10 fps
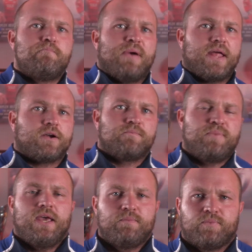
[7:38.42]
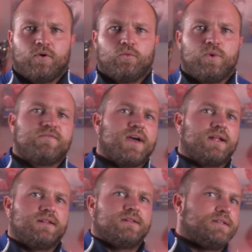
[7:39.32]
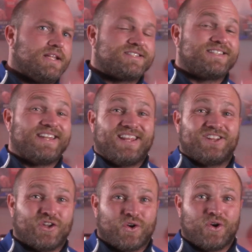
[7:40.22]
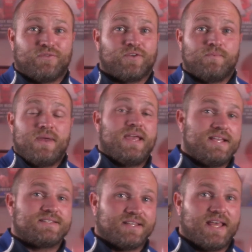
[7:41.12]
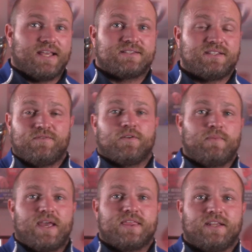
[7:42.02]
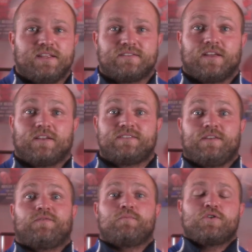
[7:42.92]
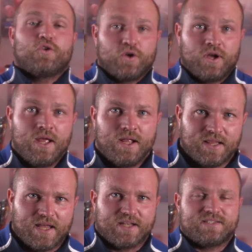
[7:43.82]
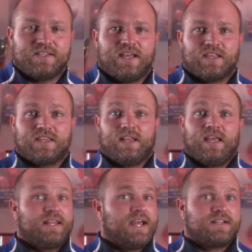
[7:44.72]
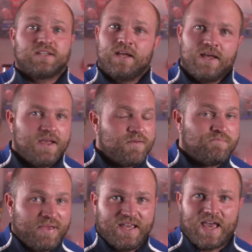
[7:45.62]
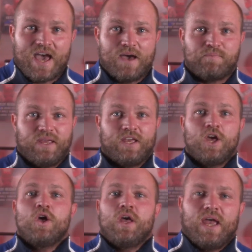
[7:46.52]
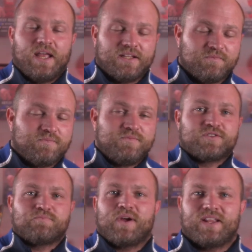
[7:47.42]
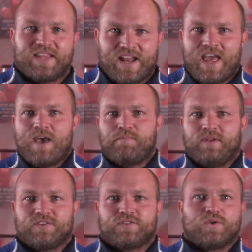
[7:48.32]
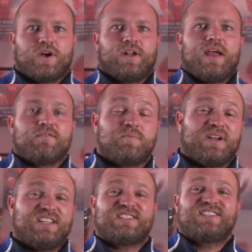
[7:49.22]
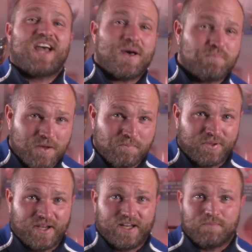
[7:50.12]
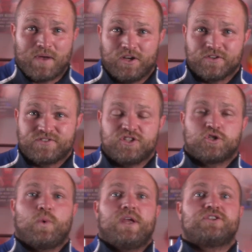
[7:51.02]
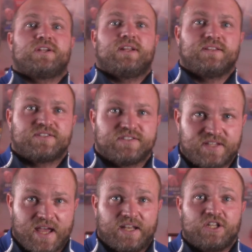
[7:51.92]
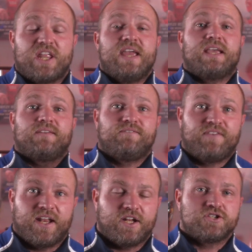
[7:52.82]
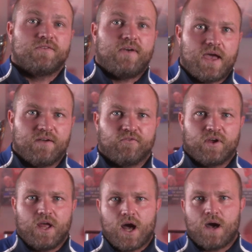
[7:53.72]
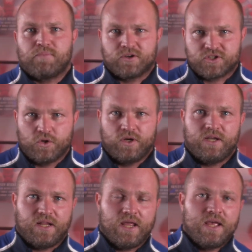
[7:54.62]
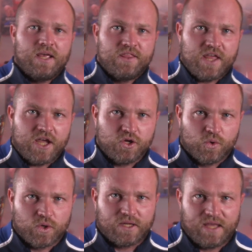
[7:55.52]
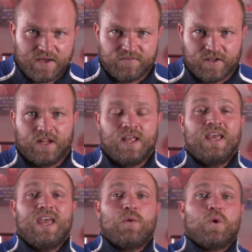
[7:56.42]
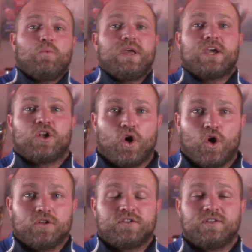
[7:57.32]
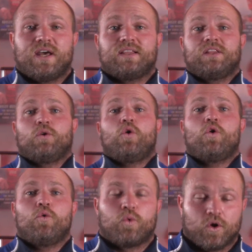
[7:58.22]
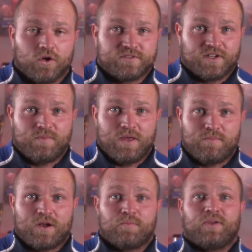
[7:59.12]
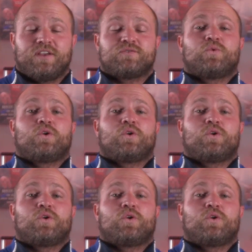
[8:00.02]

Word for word: better people, we've got to listen and learn from his legacy, from Anthony's legacy, from your legacy, Anthony, and that's be happy, and spread that happiness throughout everybody. Stop complaining about your situation and instead take advantage of every opportunity that you're given. And when we can all do that, the whole world's gonna be a better place.